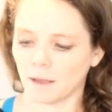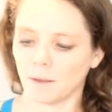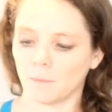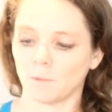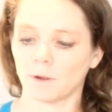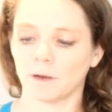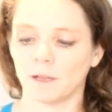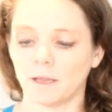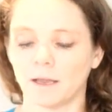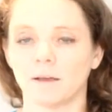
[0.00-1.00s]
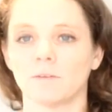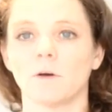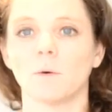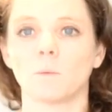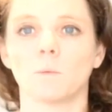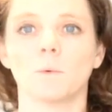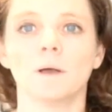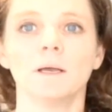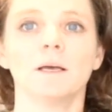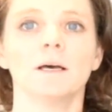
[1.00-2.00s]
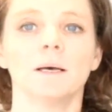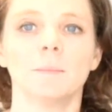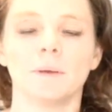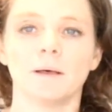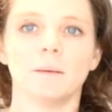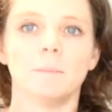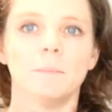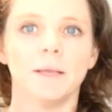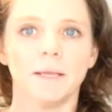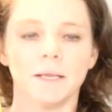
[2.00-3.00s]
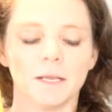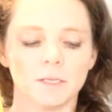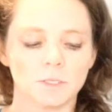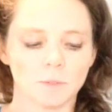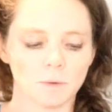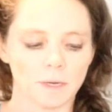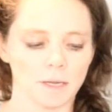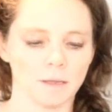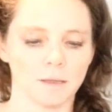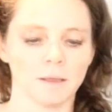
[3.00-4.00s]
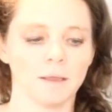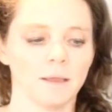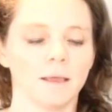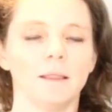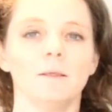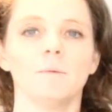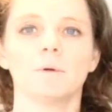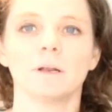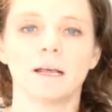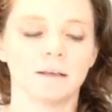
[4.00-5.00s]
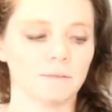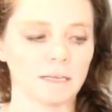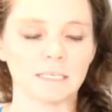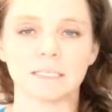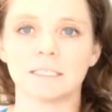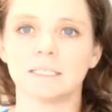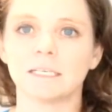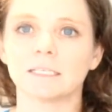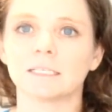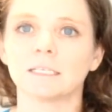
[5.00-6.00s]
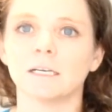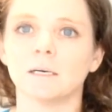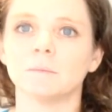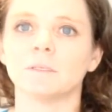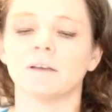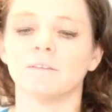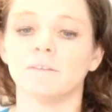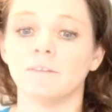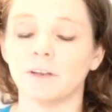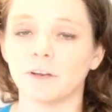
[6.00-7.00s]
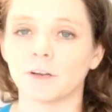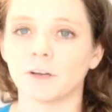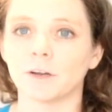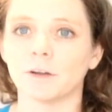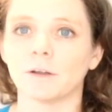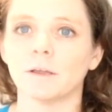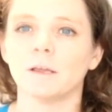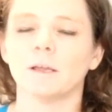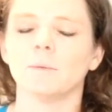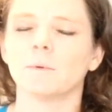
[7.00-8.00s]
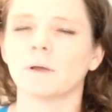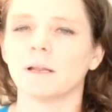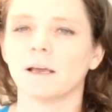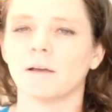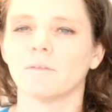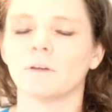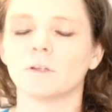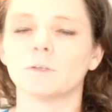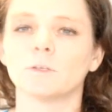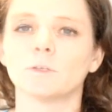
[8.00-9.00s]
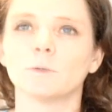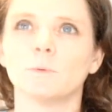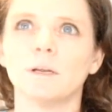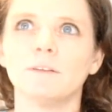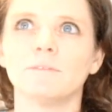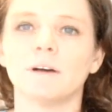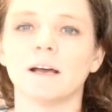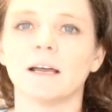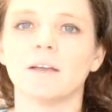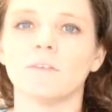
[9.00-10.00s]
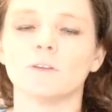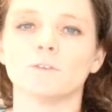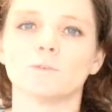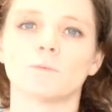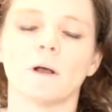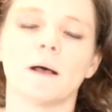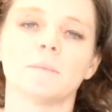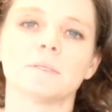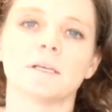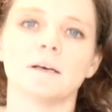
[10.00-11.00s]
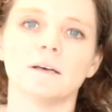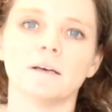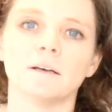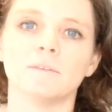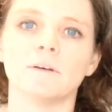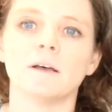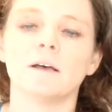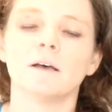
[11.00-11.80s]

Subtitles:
We're going to have 1 cup of baking soda, and then we're going to have 6 cups of vinegar, and we're going to have 25 drops of